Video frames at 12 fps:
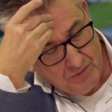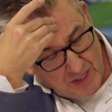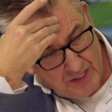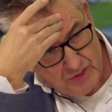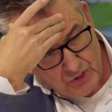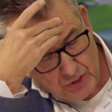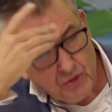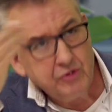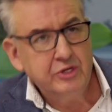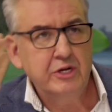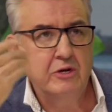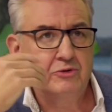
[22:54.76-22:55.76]
and
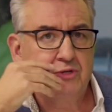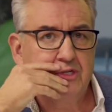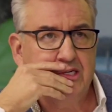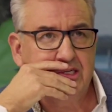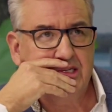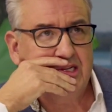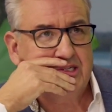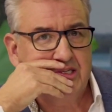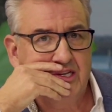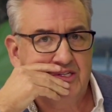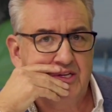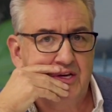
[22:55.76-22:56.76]
security and authorization.
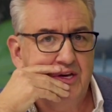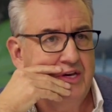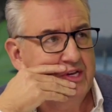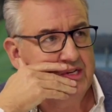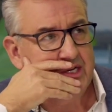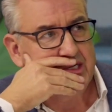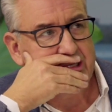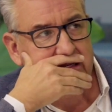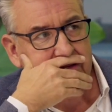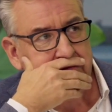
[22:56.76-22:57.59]
That's the key in this.